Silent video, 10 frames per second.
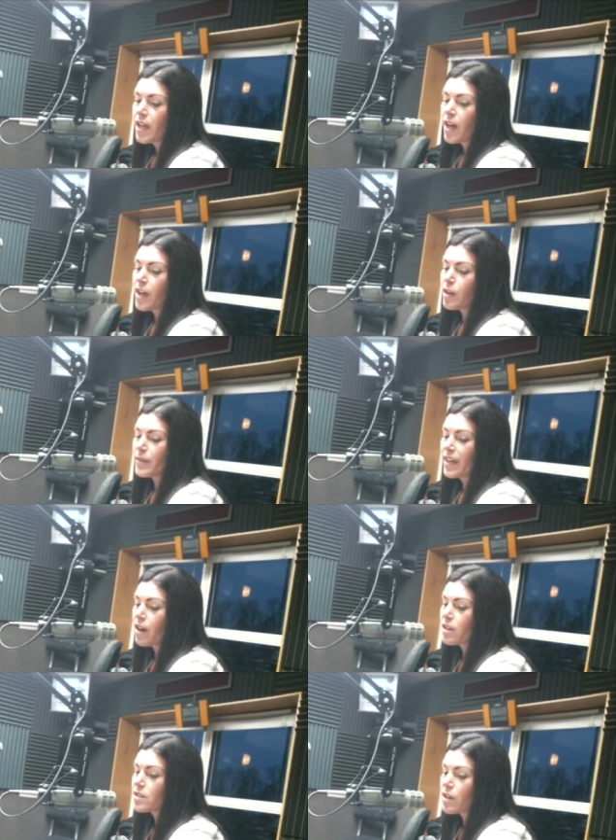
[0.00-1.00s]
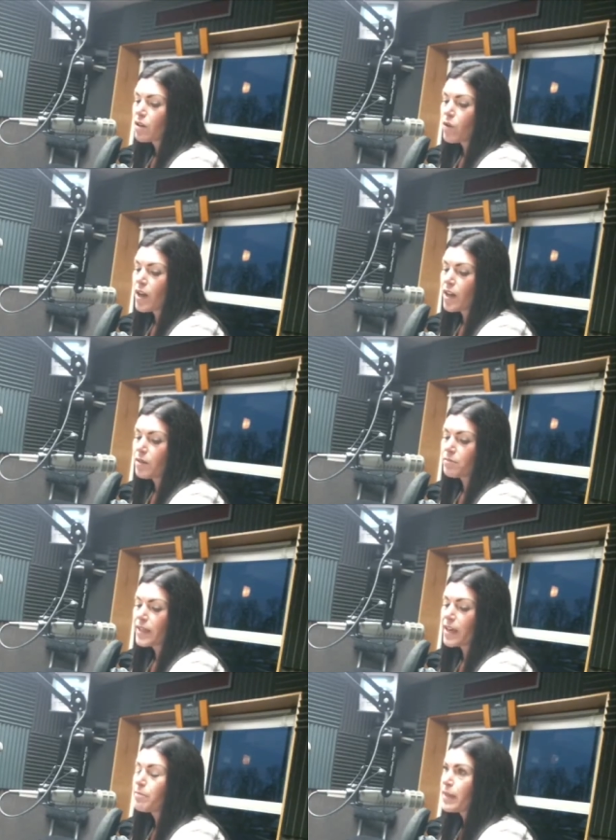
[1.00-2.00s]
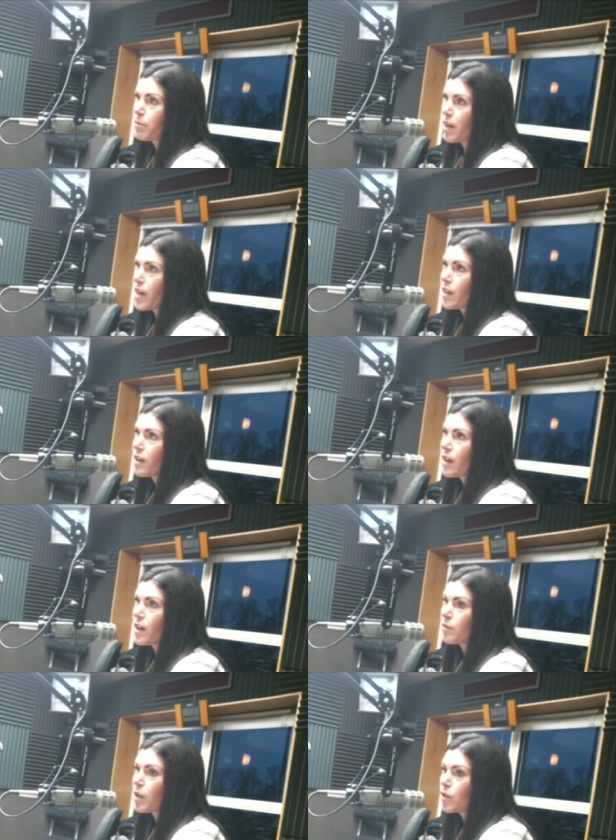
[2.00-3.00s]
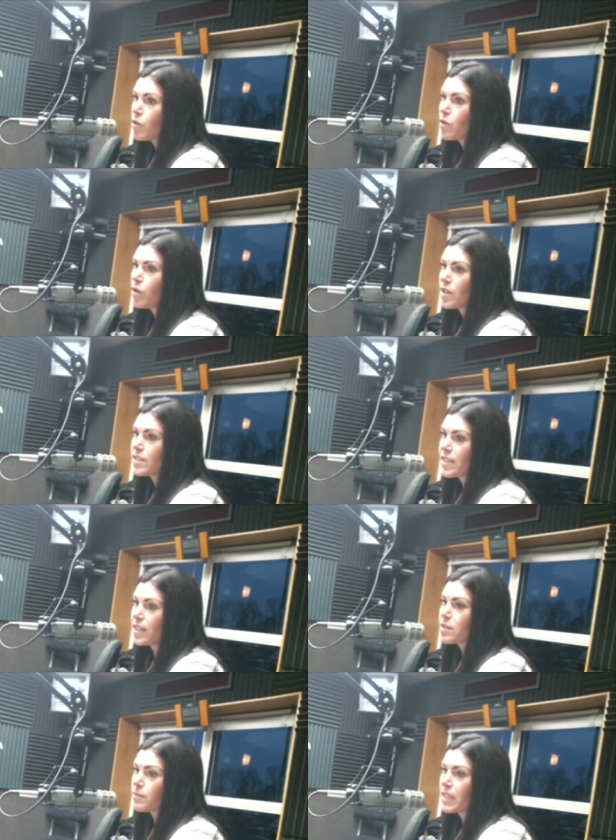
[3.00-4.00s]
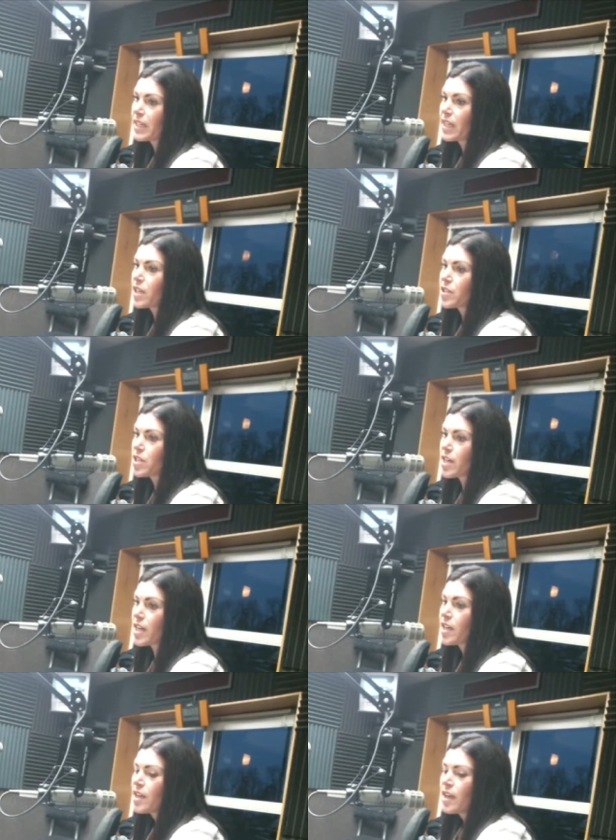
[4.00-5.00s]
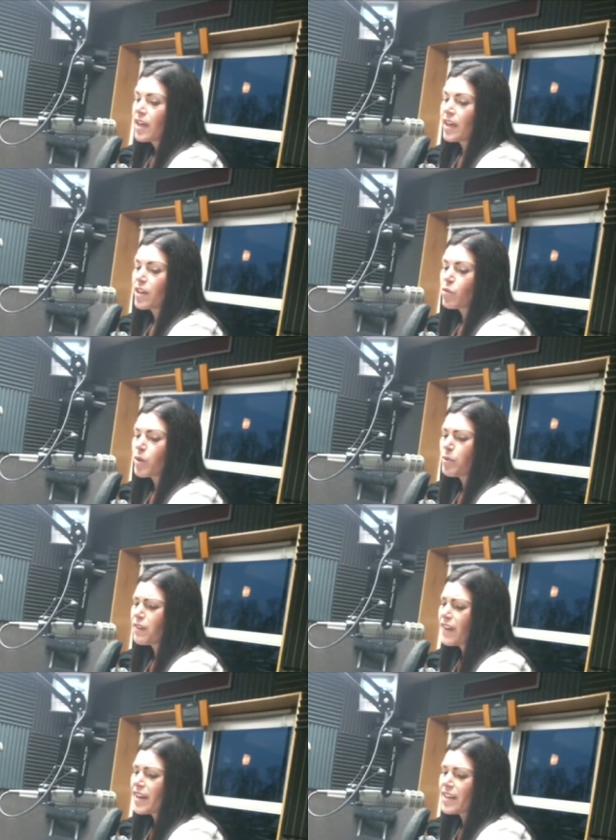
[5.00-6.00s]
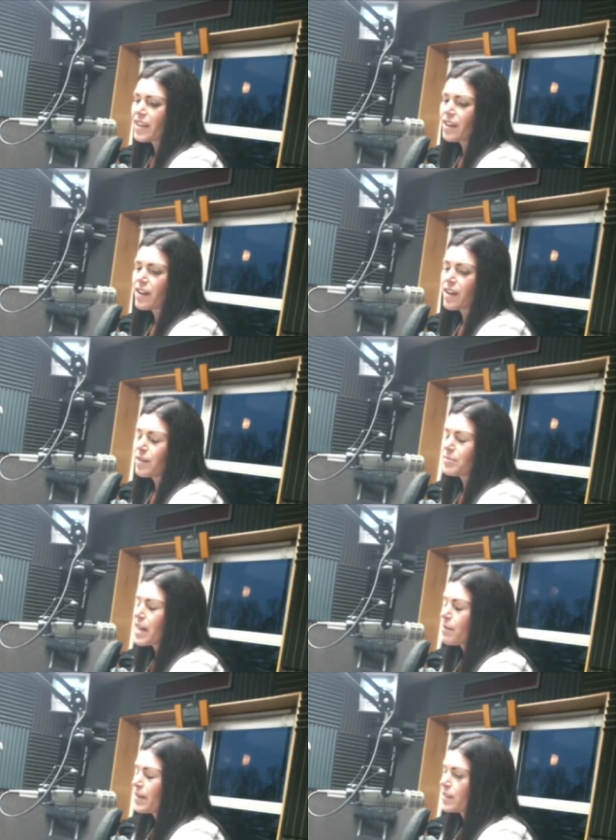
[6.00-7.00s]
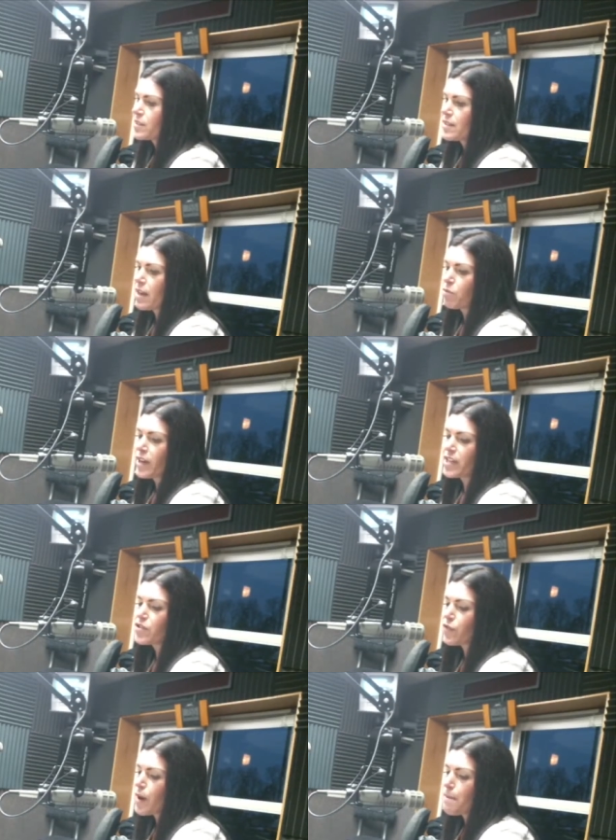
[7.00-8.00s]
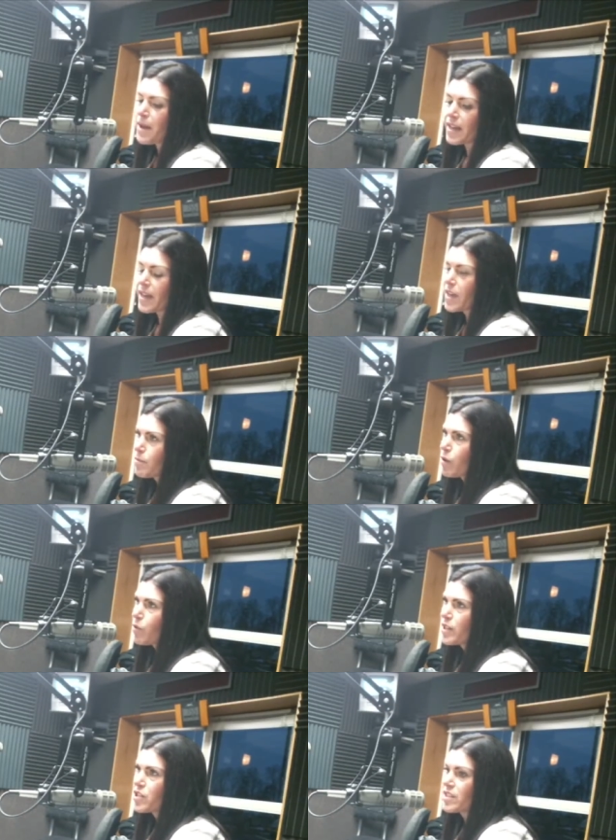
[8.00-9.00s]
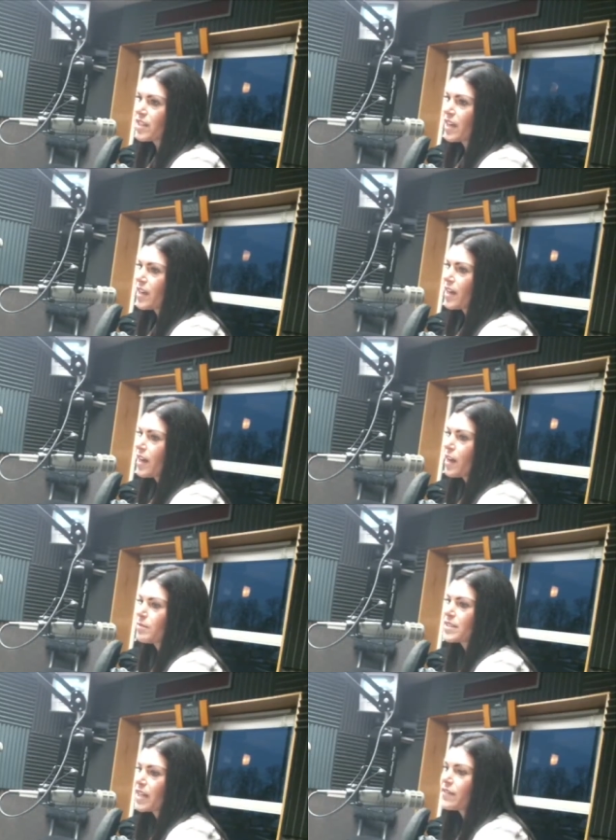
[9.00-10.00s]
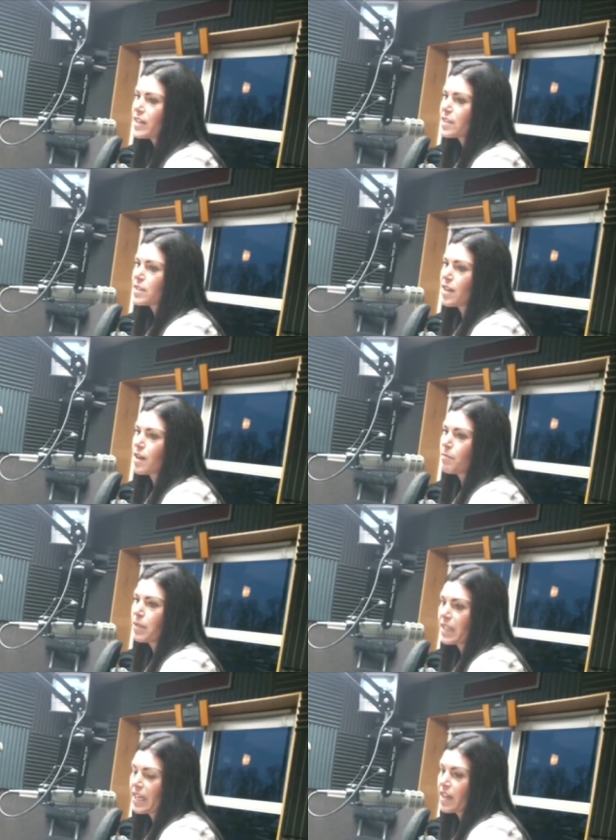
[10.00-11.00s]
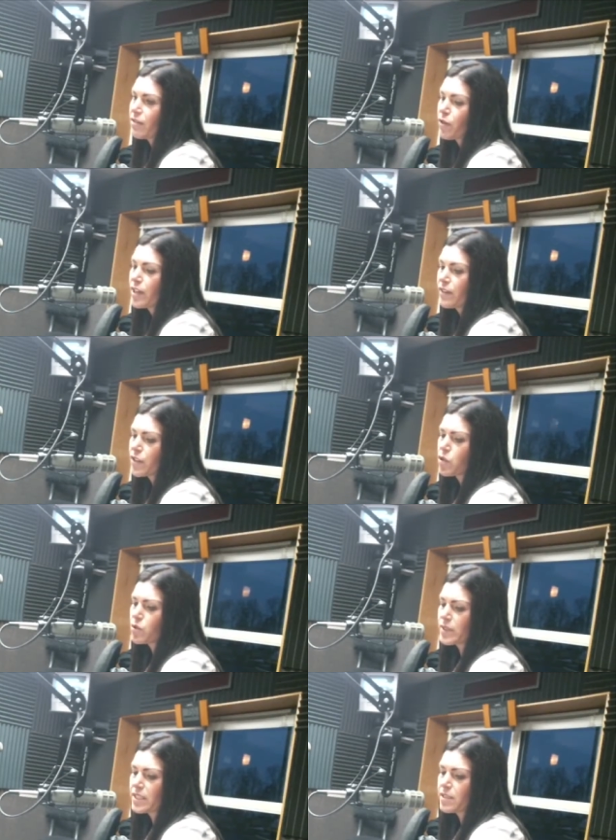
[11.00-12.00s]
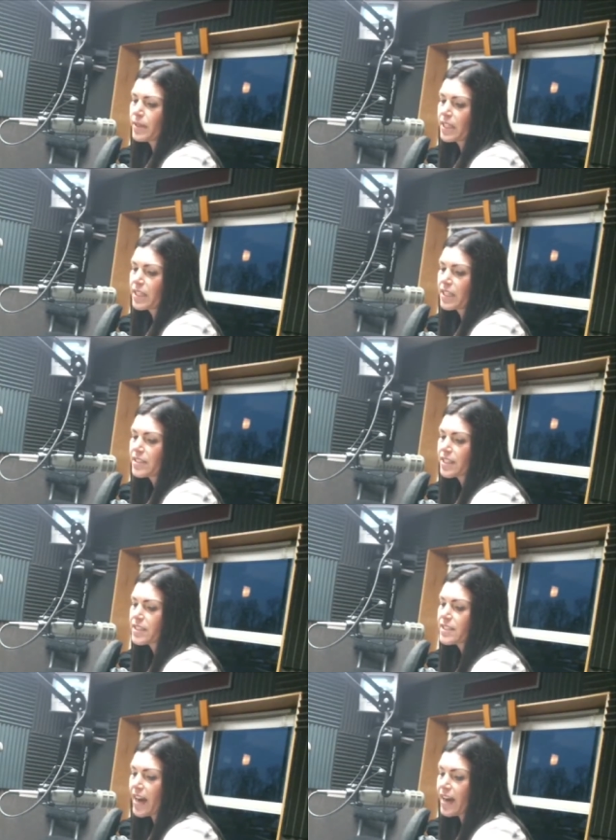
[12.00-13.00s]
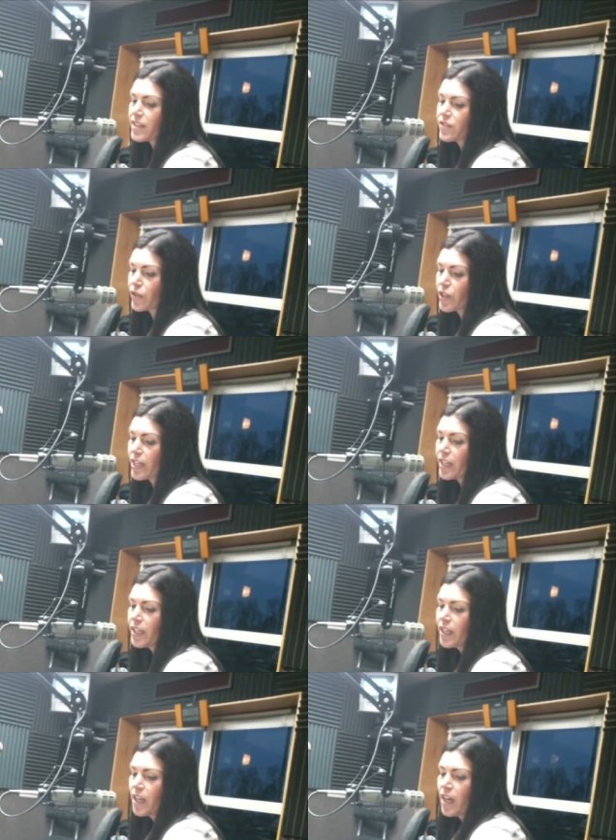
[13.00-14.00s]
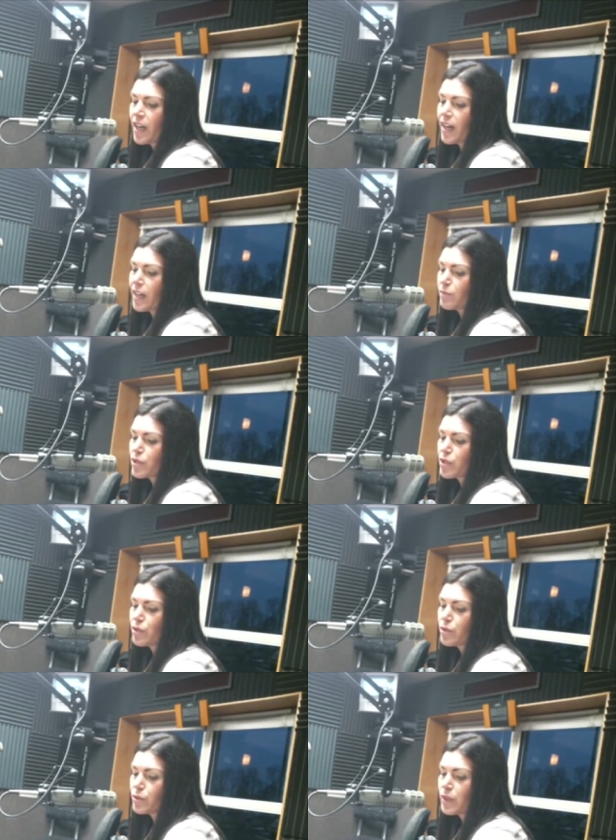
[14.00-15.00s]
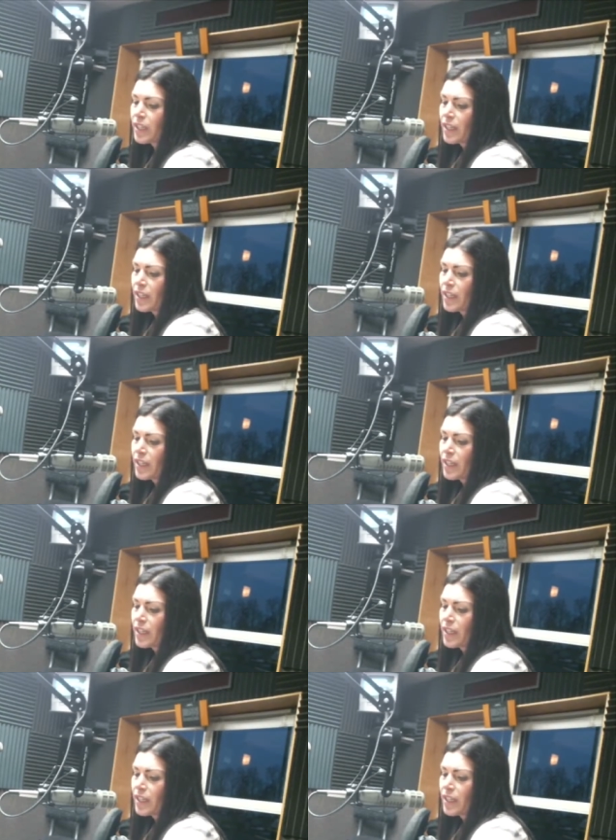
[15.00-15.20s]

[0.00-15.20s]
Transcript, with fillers: um, and also um, Kent Biebrick, um, a local estate planning attorney. And we're providing uh, topics that range from MiABLE, which is a um, savings plan for individuals with disabilities that's tax free um, to